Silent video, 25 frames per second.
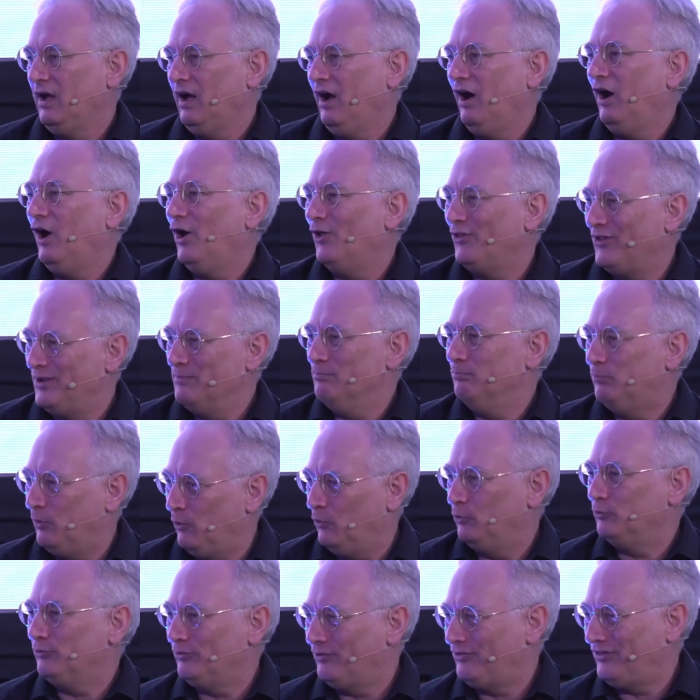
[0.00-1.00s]
are the
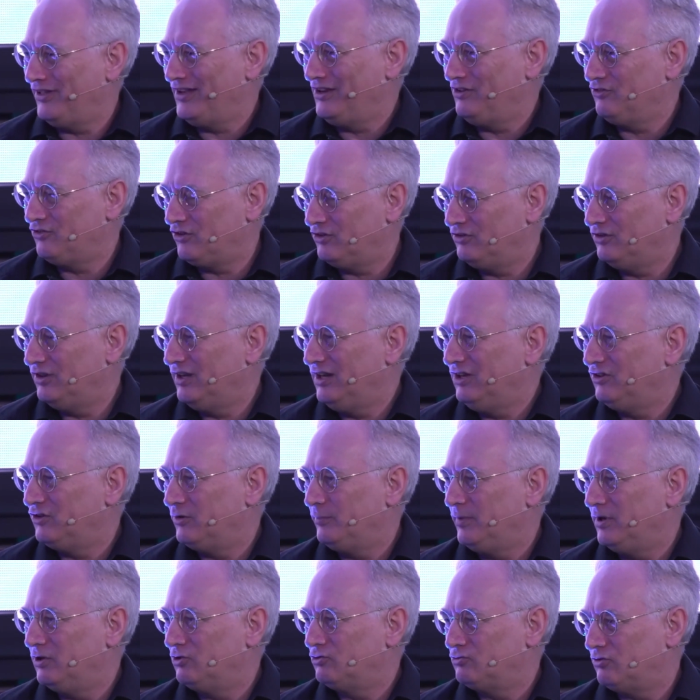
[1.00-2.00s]
important things that need to
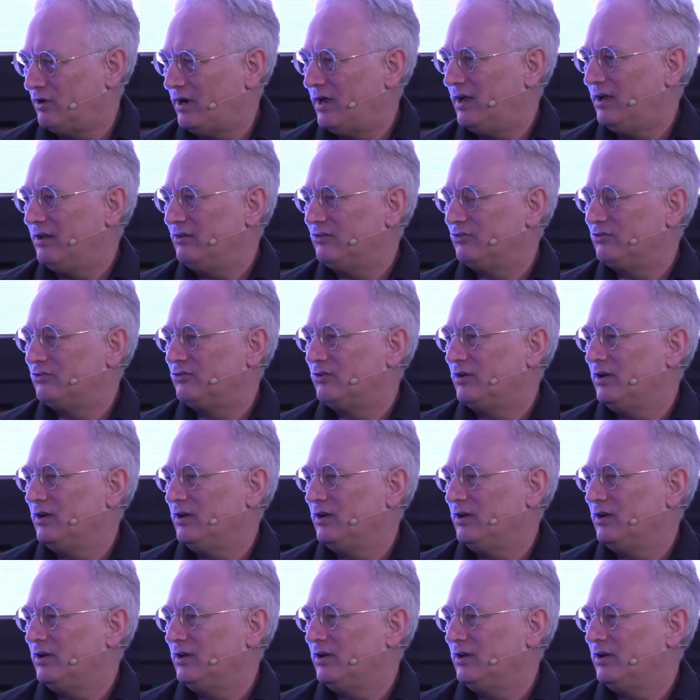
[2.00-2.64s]
be addressed.